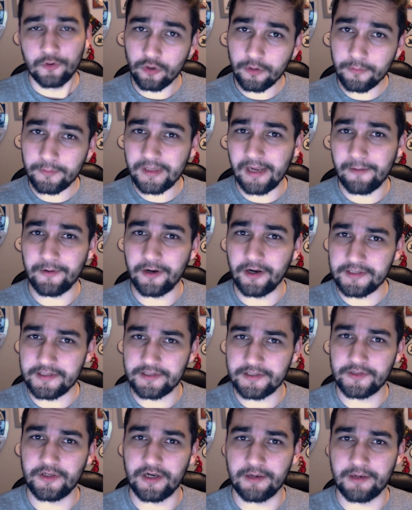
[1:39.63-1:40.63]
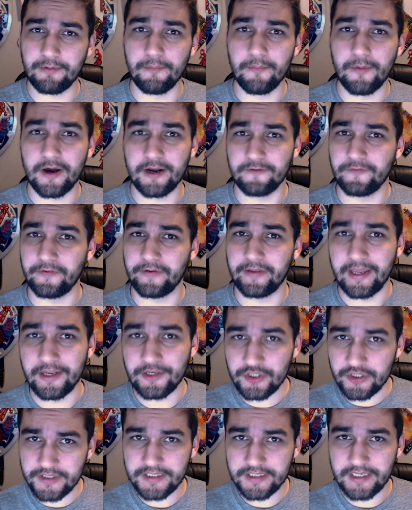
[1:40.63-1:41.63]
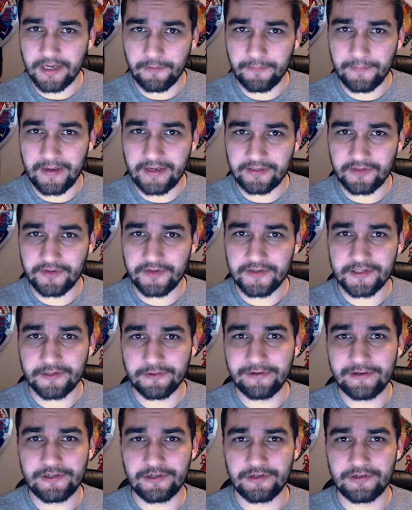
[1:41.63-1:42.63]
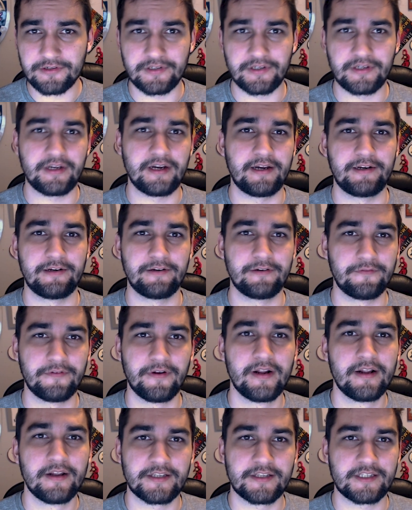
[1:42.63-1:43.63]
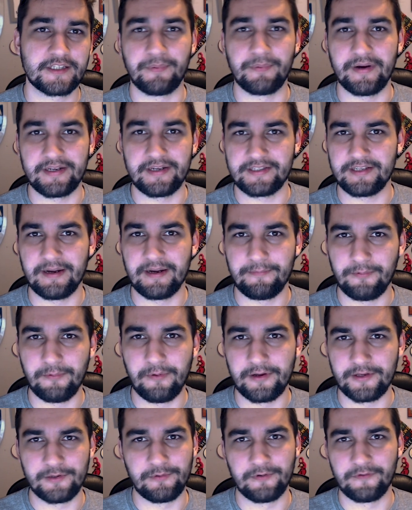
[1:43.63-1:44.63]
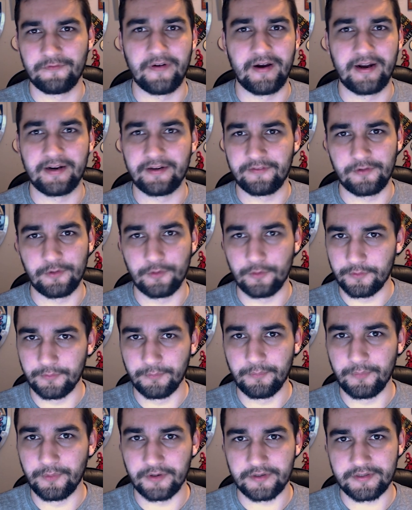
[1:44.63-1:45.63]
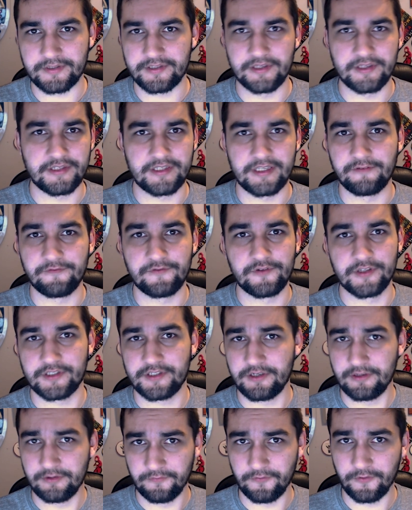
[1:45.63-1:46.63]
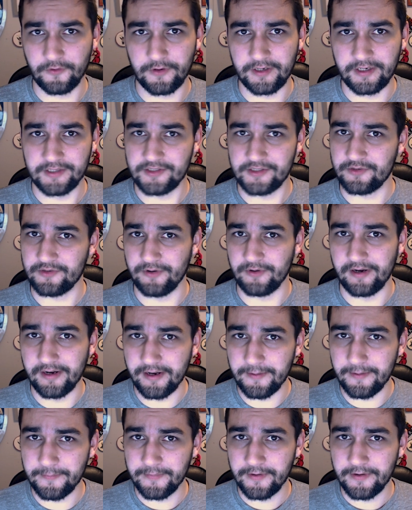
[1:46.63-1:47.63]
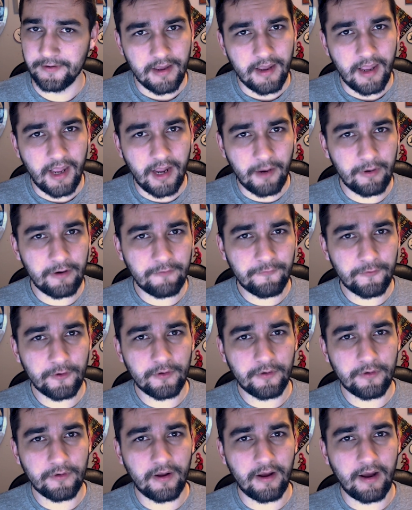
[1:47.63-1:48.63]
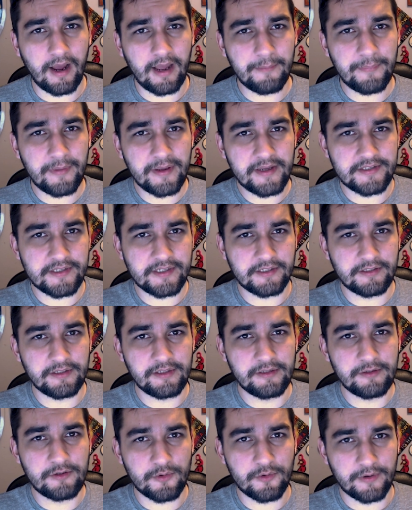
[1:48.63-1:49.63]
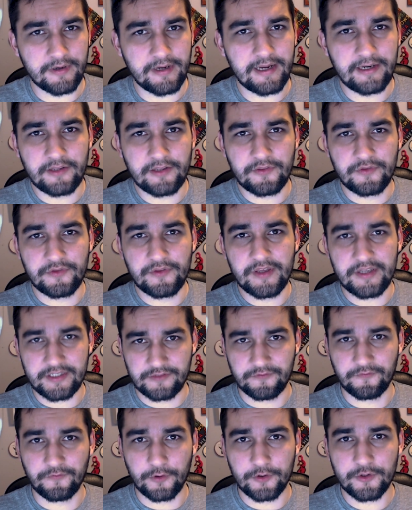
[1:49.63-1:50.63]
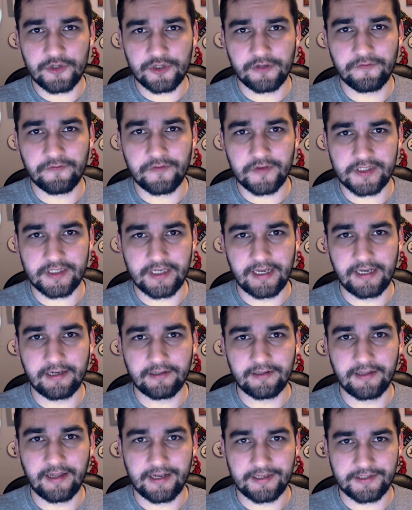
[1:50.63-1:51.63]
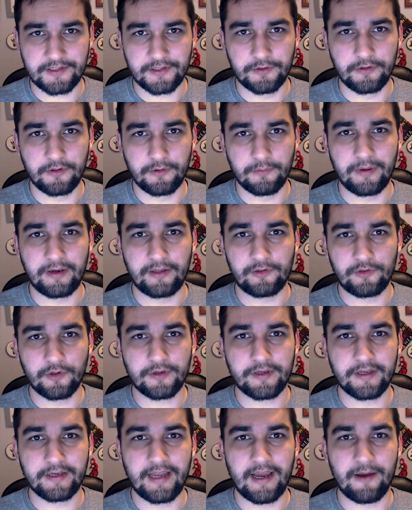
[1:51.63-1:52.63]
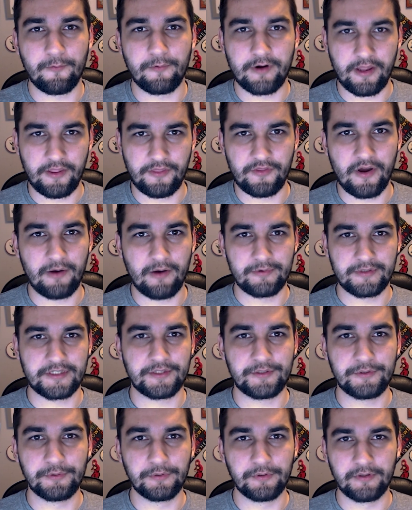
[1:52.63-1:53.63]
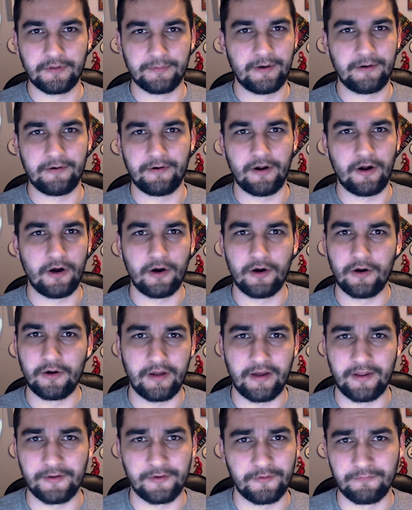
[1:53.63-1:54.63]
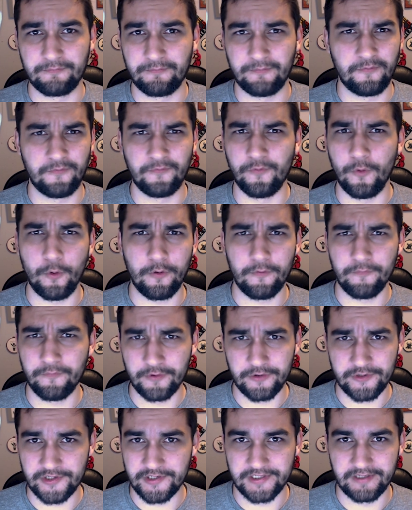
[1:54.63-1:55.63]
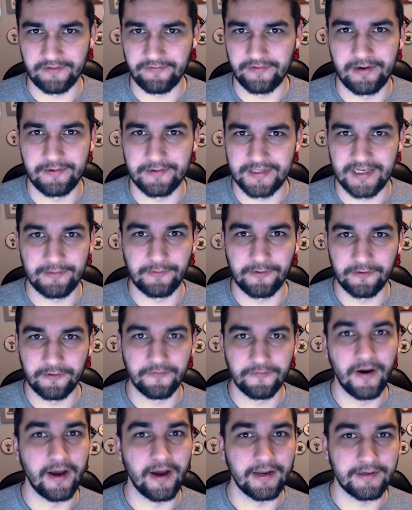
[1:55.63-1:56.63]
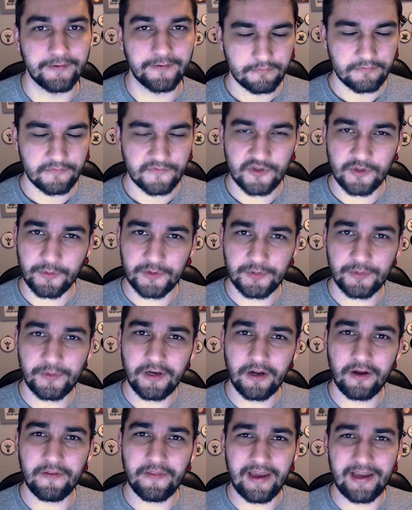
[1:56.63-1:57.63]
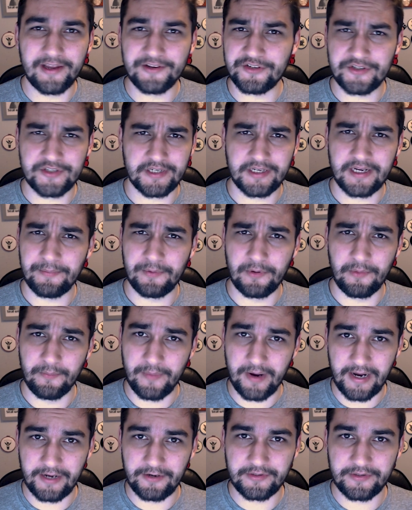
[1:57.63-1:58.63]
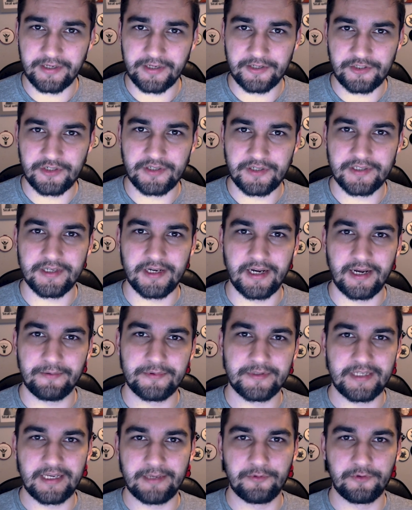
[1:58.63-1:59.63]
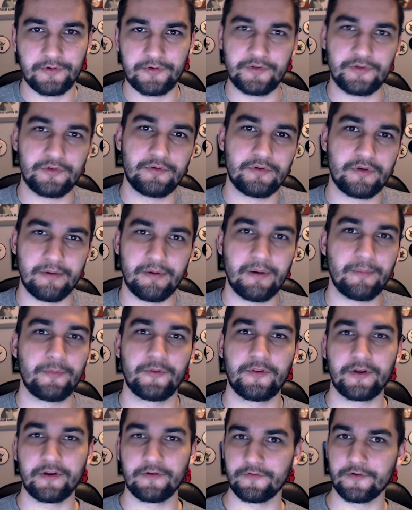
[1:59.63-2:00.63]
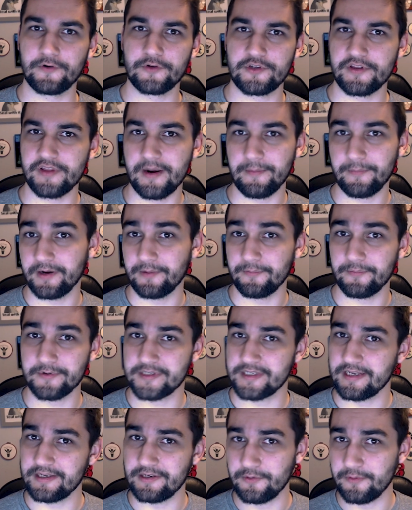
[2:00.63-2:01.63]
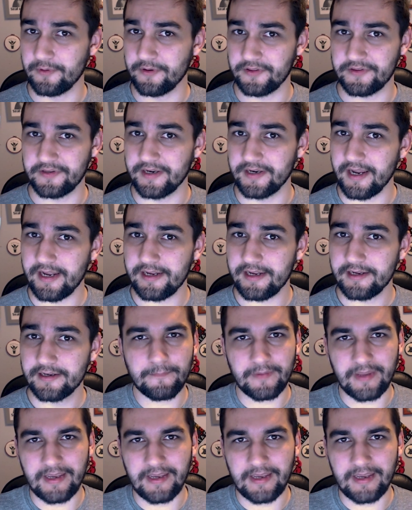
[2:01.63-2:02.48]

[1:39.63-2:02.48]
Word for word: Normally I would also talk about modifications I would make to this creature to kind of spice up what you would find in the old books instead of just converting it straight up. However, I basically created this version of the Stained Glass Golem by looking at what I thought was cool about all other 4 versions of it I was able to find. So between all that and just a couple minor touches, I was able to come up with the conversion that I'm going to present you with today.